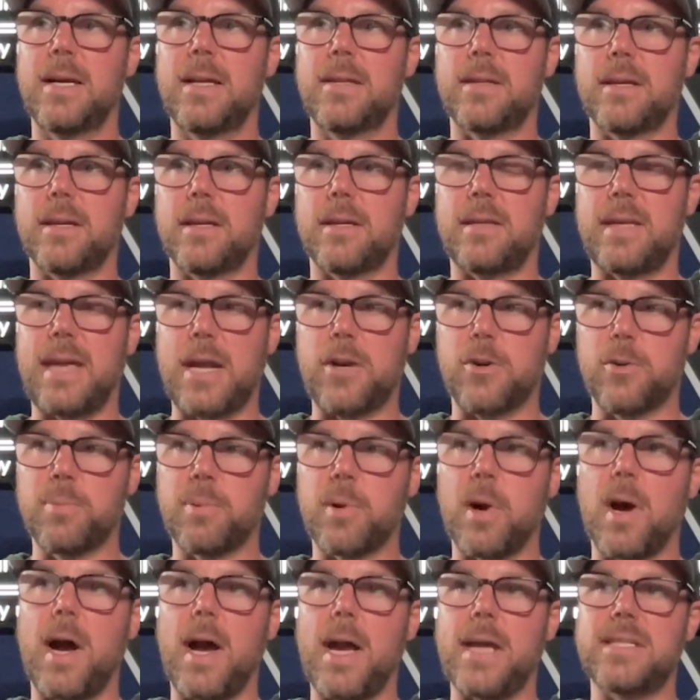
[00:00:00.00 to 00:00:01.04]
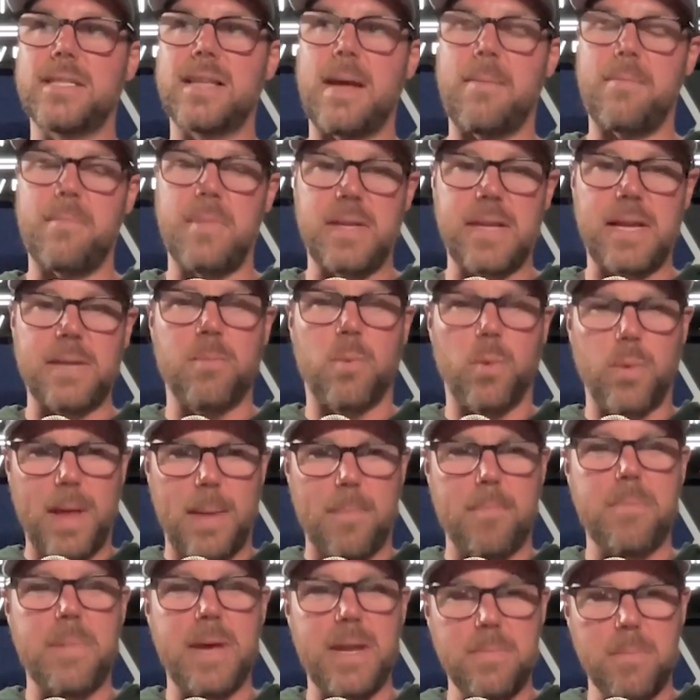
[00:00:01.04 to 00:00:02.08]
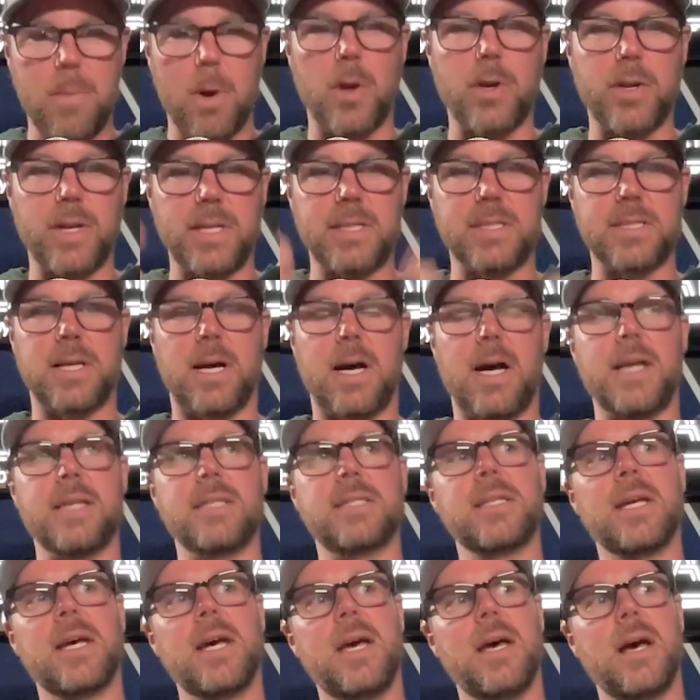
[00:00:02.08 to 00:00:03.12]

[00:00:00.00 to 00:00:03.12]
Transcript: the the enterprise and that and that more that mid market size,